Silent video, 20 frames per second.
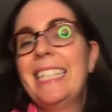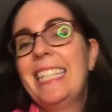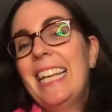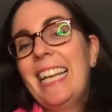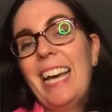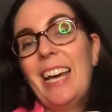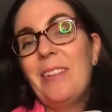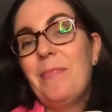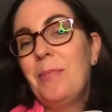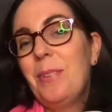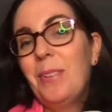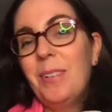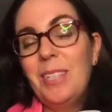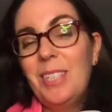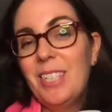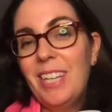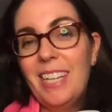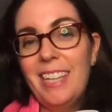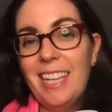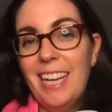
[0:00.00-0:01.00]
Hope you
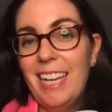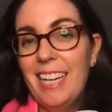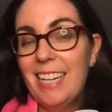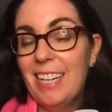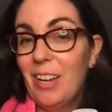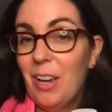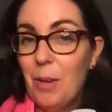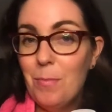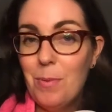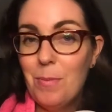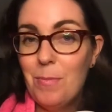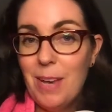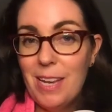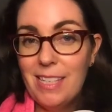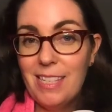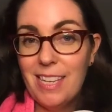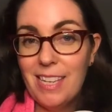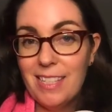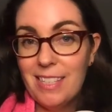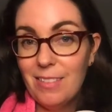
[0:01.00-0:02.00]
enjoyed that, and I hope it made
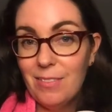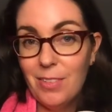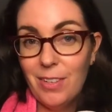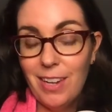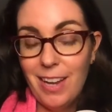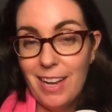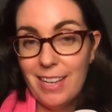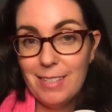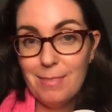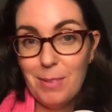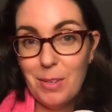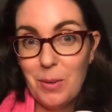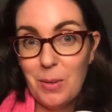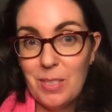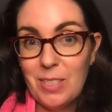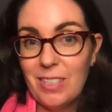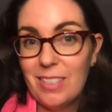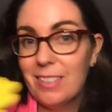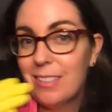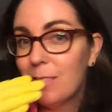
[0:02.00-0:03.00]
sense. If not, ask me
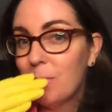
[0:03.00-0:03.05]
questions.